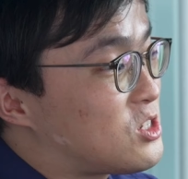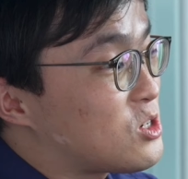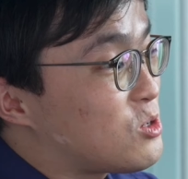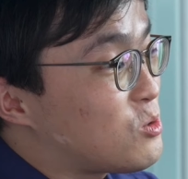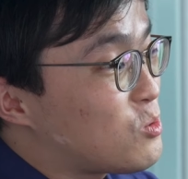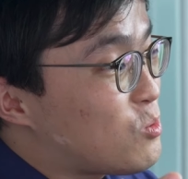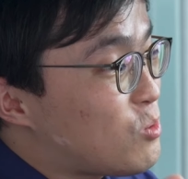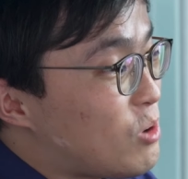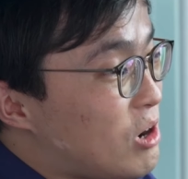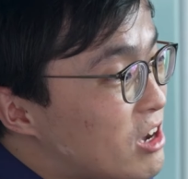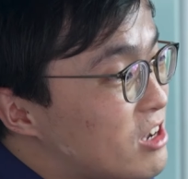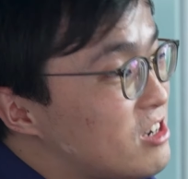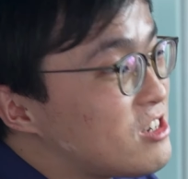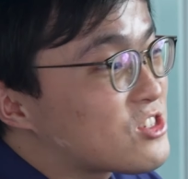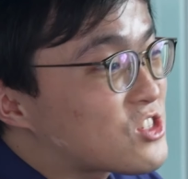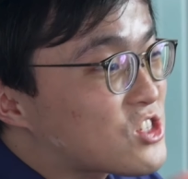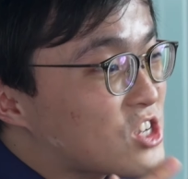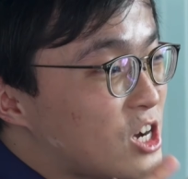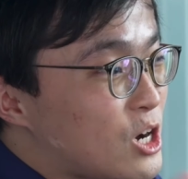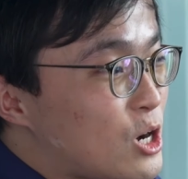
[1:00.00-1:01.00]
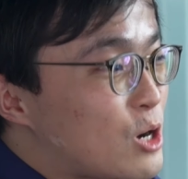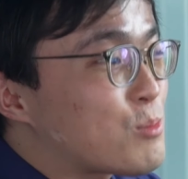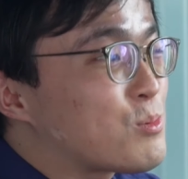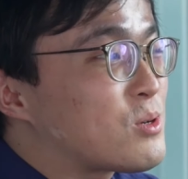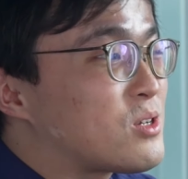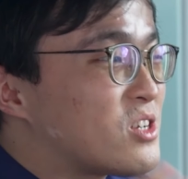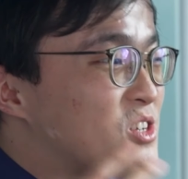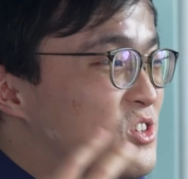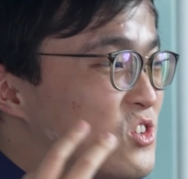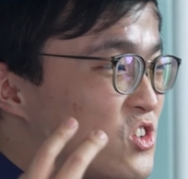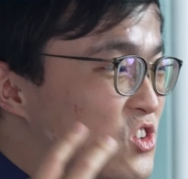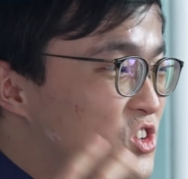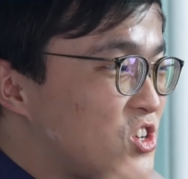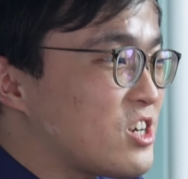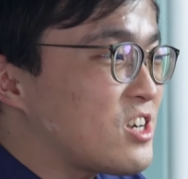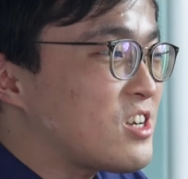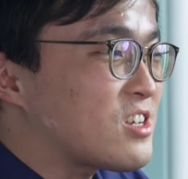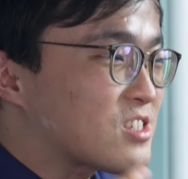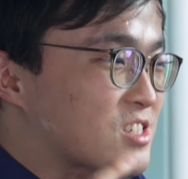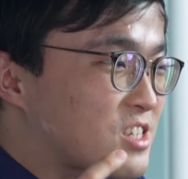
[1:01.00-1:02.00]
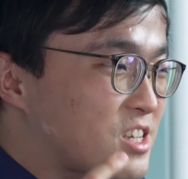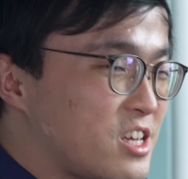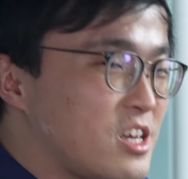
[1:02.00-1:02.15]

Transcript: The wireless CarPlay just